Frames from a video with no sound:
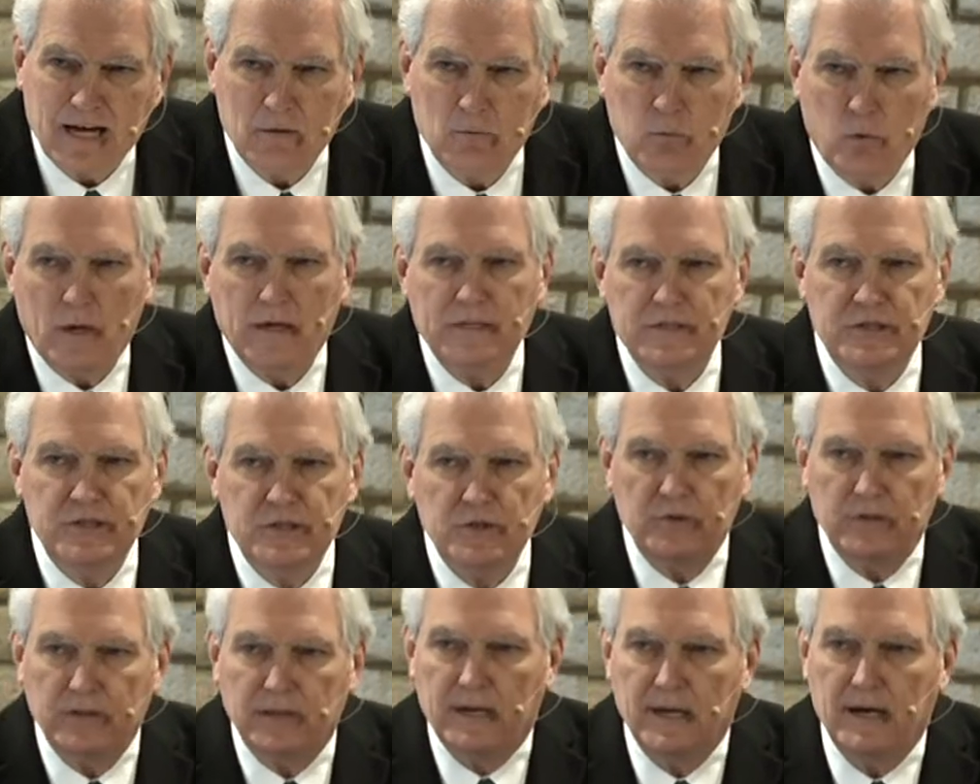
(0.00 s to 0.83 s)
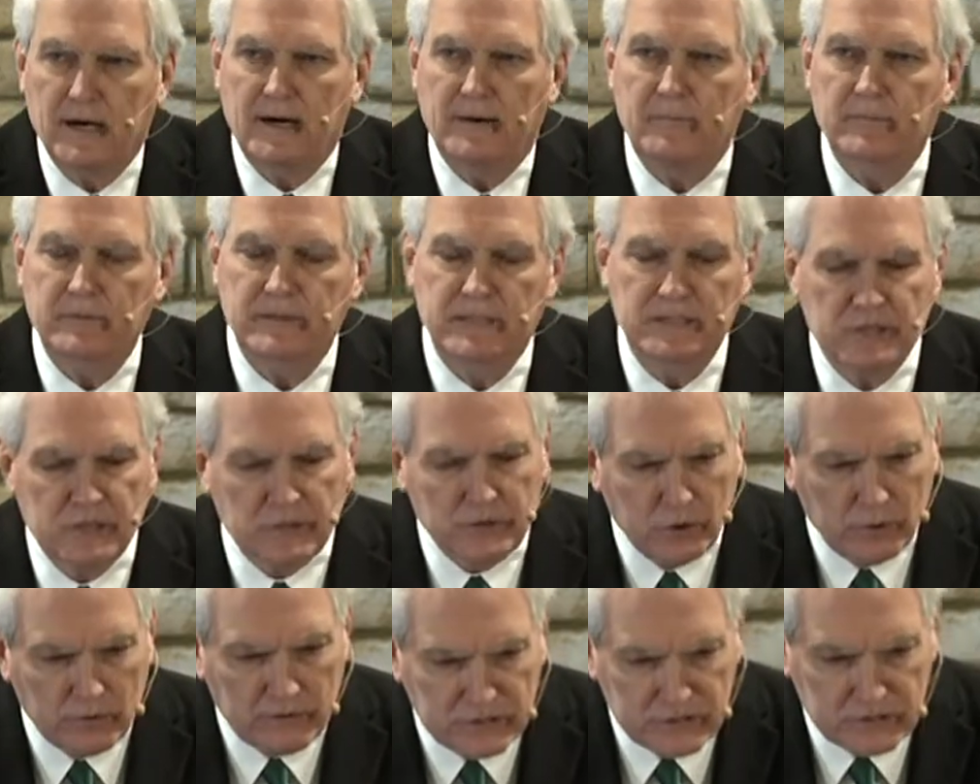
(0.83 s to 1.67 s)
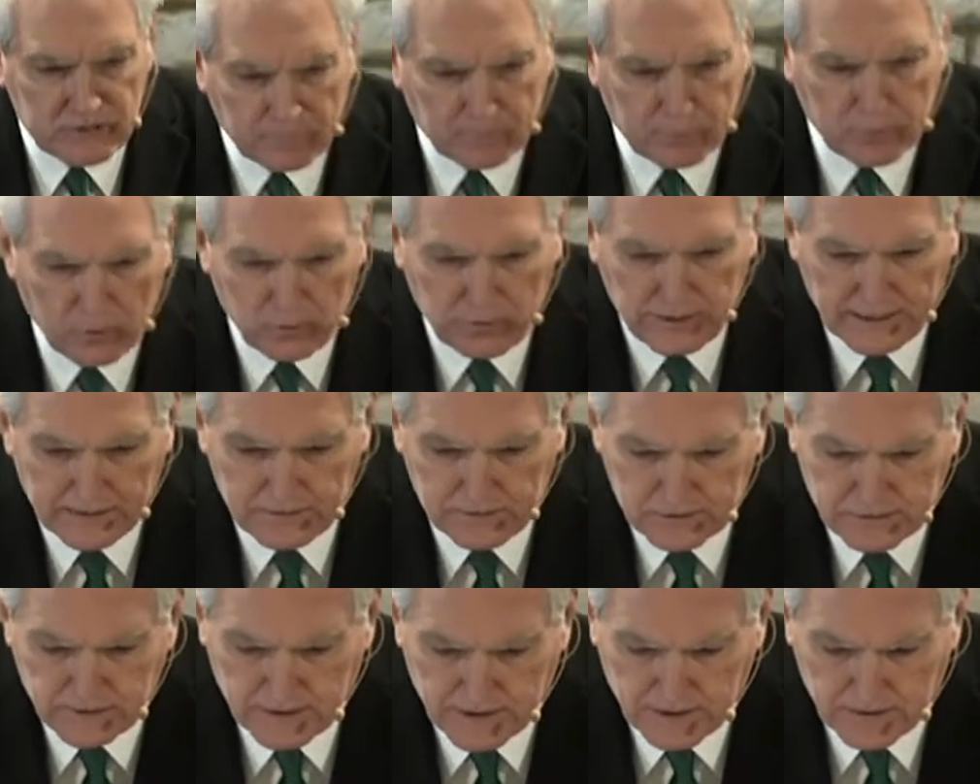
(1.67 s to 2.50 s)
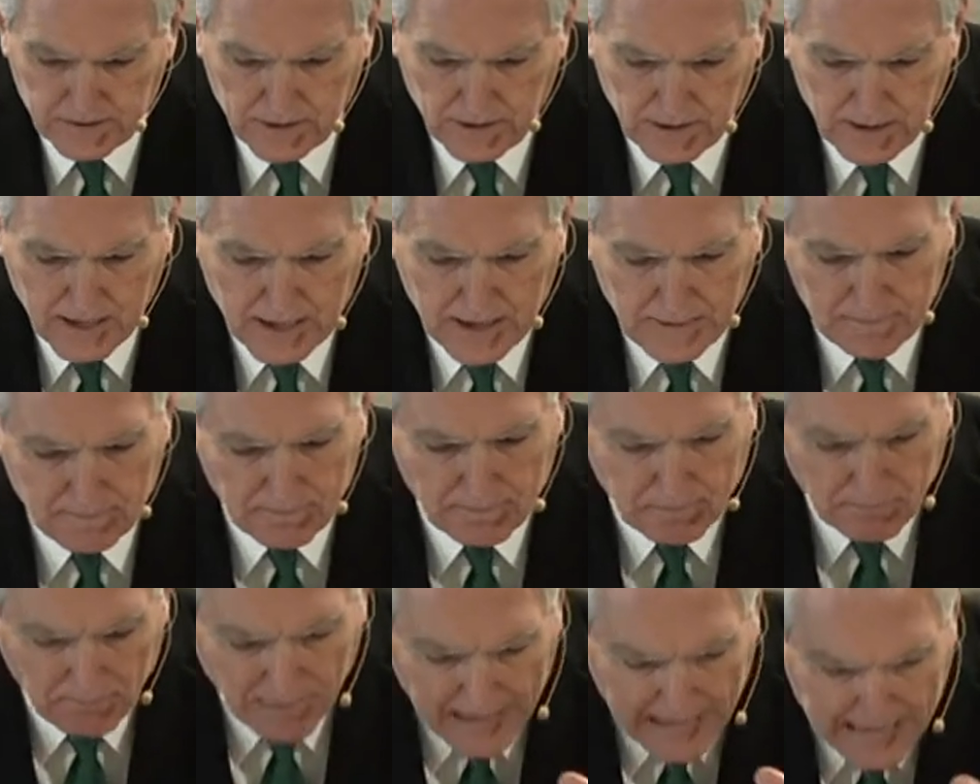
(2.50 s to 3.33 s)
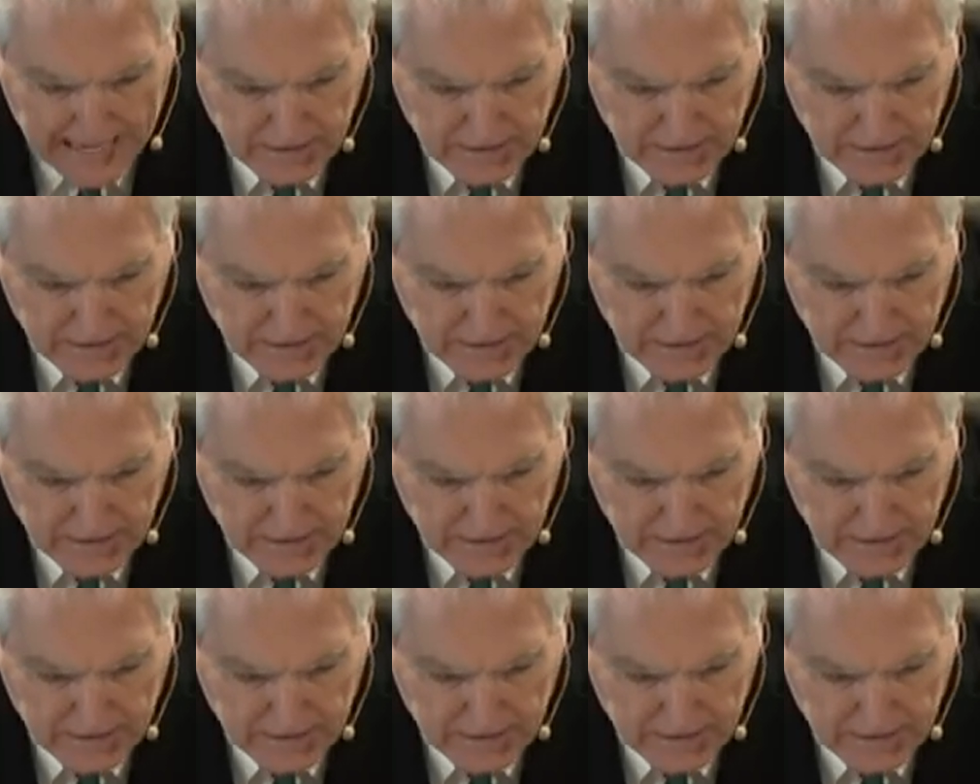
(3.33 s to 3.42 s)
wants you to come. Did you notice the pronouns there? My